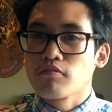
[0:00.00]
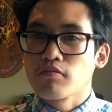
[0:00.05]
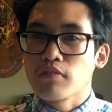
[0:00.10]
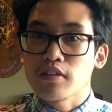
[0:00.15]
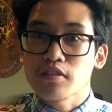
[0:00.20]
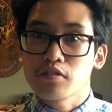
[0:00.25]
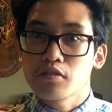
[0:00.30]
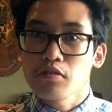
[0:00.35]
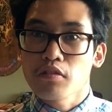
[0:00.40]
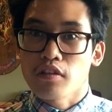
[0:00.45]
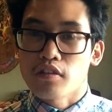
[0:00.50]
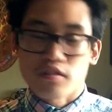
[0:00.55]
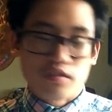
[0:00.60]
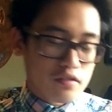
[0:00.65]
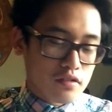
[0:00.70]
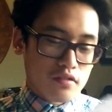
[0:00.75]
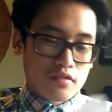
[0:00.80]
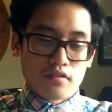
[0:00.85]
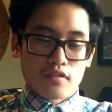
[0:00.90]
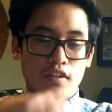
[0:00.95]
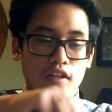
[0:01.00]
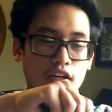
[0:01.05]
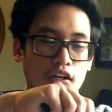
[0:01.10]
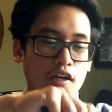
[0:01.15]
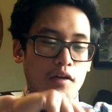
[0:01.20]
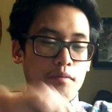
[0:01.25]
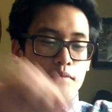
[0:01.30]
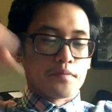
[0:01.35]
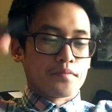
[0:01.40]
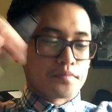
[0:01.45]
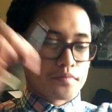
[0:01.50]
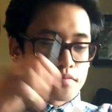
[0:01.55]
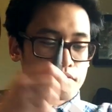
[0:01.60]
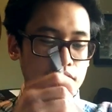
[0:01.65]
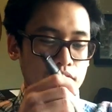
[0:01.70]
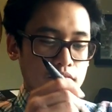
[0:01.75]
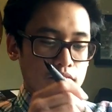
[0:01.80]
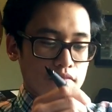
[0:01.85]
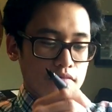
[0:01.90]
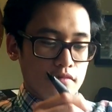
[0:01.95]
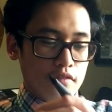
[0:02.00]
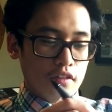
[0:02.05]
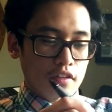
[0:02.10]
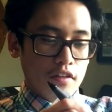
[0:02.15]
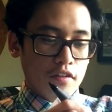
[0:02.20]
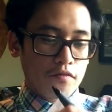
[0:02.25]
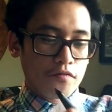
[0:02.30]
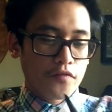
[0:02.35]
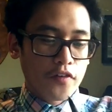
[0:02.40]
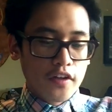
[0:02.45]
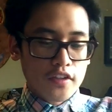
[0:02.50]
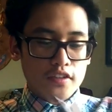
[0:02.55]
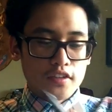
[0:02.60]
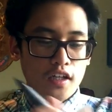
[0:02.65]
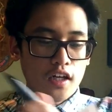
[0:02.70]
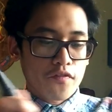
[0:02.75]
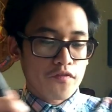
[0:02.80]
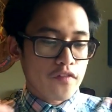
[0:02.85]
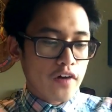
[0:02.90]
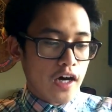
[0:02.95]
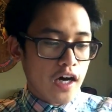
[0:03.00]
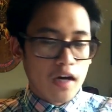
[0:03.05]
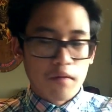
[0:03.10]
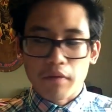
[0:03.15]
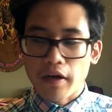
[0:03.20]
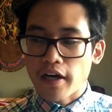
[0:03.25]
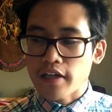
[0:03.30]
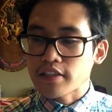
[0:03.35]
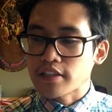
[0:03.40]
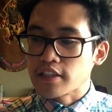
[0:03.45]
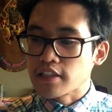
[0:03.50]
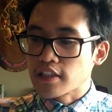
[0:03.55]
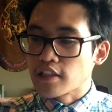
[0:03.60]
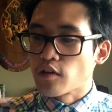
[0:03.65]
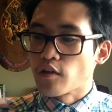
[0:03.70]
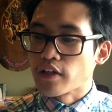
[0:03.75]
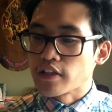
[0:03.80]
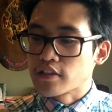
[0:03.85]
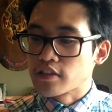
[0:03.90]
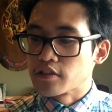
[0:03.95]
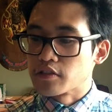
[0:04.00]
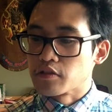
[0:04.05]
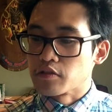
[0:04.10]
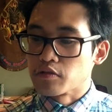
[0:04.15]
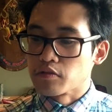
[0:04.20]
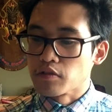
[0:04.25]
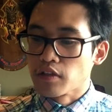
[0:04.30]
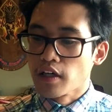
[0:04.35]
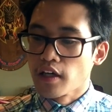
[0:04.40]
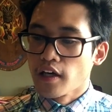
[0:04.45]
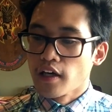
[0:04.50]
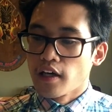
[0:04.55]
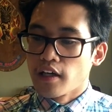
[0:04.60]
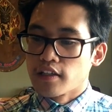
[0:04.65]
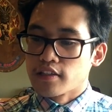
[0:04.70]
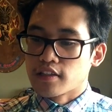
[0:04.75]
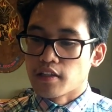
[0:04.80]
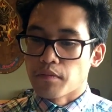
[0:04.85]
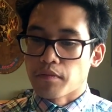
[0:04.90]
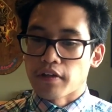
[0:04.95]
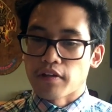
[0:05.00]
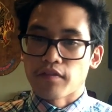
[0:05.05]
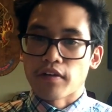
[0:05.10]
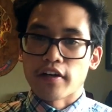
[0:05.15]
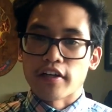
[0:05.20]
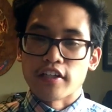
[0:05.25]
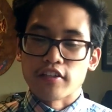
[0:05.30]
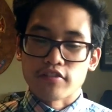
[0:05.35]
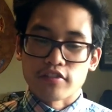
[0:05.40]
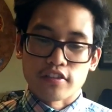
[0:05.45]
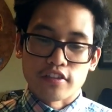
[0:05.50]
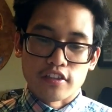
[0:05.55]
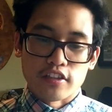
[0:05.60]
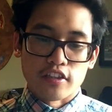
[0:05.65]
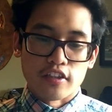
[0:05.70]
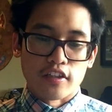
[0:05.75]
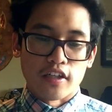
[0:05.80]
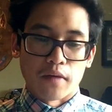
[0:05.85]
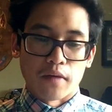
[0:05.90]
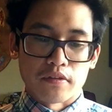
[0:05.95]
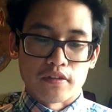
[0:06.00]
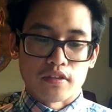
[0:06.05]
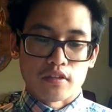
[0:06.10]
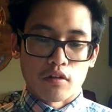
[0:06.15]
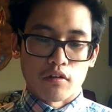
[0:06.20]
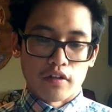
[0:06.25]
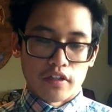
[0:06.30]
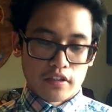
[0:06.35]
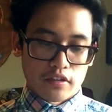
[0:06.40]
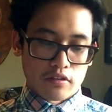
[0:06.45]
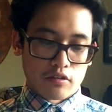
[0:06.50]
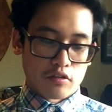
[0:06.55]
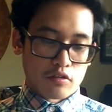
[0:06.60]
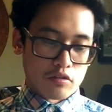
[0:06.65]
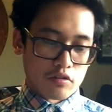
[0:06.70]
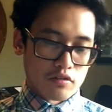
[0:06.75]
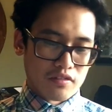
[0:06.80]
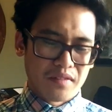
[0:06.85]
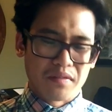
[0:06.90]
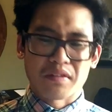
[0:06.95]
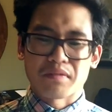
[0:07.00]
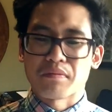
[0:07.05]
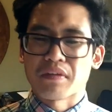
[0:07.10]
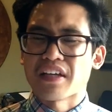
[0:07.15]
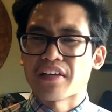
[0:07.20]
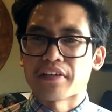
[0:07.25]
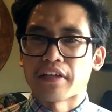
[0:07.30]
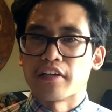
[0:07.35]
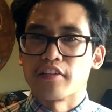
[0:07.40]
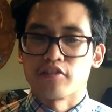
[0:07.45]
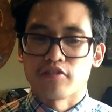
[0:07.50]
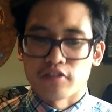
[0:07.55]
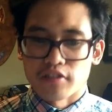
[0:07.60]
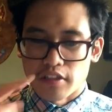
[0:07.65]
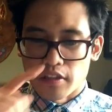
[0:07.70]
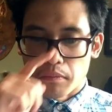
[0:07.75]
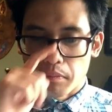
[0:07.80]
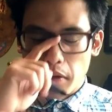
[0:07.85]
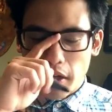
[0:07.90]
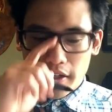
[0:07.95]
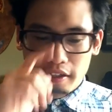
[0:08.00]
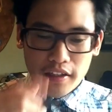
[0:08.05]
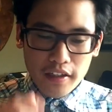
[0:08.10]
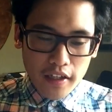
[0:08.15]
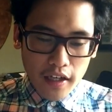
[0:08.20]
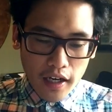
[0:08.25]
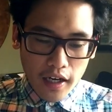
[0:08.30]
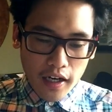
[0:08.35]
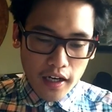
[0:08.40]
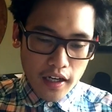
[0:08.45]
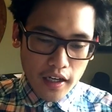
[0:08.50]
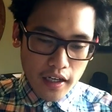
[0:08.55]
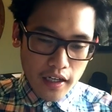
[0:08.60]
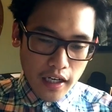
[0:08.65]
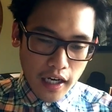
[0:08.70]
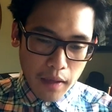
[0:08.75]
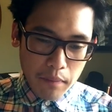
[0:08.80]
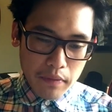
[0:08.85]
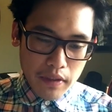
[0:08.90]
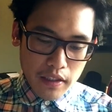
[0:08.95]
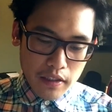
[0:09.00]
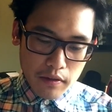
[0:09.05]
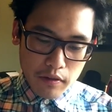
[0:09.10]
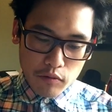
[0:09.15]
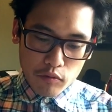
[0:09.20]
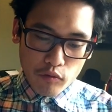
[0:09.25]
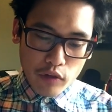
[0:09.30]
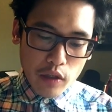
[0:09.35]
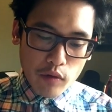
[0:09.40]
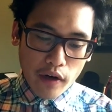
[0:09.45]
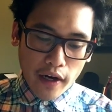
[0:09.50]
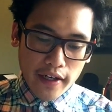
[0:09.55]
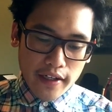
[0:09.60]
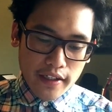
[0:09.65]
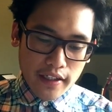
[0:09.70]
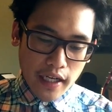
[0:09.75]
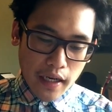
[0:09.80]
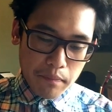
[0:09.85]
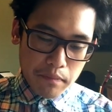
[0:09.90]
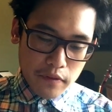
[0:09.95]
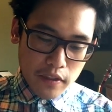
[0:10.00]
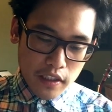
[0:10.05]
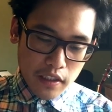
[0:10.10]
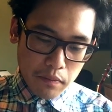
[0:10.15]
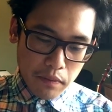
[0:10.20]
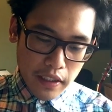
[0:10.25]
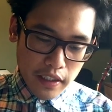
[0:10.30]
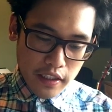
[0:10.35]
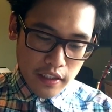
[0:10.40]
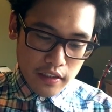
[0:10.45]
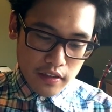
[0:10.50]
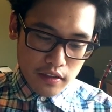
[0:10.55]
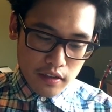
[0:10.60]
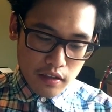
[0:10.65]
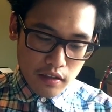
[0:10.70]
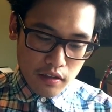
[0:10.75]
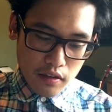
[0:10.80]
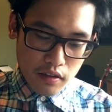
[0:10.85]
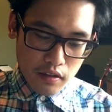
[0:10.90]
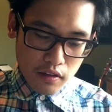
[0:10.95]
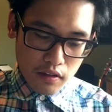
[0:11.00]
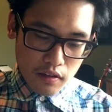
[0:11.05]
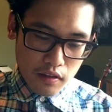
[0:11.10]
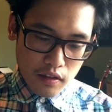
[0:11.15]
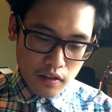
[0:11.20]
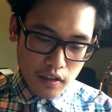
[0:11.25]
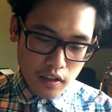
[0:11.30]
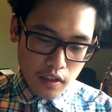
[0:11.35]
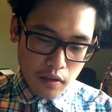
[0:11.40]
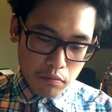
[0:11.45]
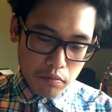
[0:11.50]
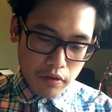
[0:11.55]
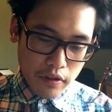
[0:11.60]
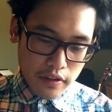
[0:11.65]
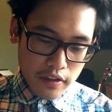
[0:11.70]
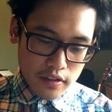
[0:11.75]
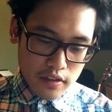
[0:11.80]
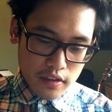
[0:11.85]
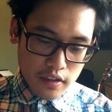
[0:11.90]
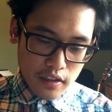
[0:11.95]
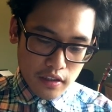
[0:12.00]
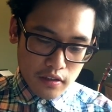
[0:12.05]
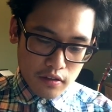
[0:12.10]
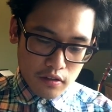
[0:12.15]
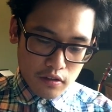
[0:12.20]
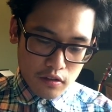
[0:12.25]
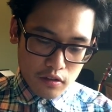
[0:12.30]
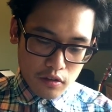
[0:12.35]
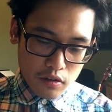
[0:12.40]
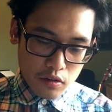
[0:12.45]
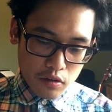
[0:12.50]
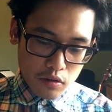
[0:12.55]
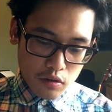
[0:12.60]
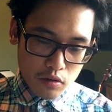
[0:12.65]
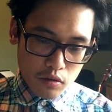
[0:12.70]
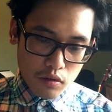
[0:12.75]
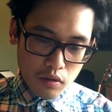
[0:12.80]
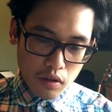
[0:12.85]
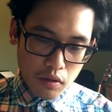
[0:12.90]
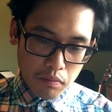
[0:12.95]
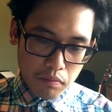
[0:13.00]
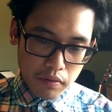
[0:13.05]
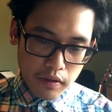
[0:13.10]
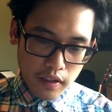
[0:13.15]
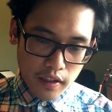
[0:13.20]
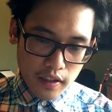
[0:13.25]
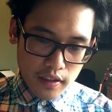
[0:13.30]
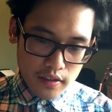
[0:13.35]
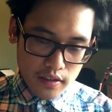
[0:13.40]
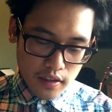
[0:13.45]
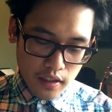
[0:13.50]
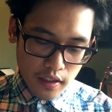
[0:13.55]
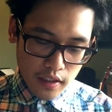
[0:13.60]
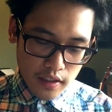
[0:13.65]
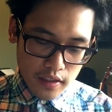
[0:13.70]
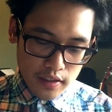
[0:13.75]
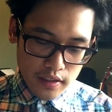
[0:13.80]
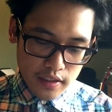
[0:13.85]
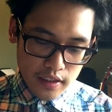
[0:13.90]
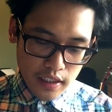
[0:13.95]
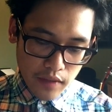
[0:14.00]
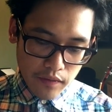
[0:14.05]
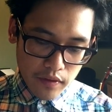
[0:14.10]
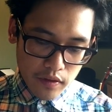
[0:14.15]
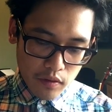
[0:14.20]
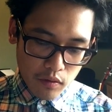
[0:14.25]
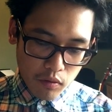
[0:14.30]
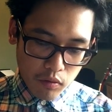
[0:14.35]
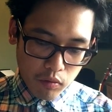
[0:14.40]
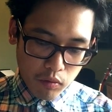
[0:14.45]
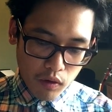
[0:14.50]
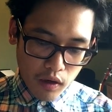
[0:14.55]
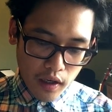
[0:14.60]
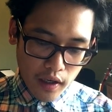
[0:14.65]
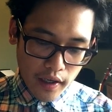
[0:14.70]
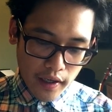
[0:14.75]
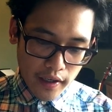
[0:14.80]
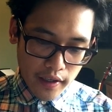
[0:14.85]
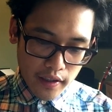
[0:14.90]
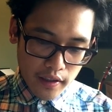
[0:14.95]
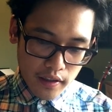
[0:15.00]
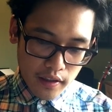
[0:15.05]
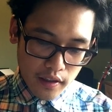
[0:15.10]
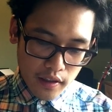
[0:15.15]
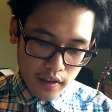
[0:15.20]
let's do this. First off, I'm actually going to do something very interesting here, just going to, not that interesting, but I'm gonna rewrite it. I'm gonna make it parenthesis 2 plus 7y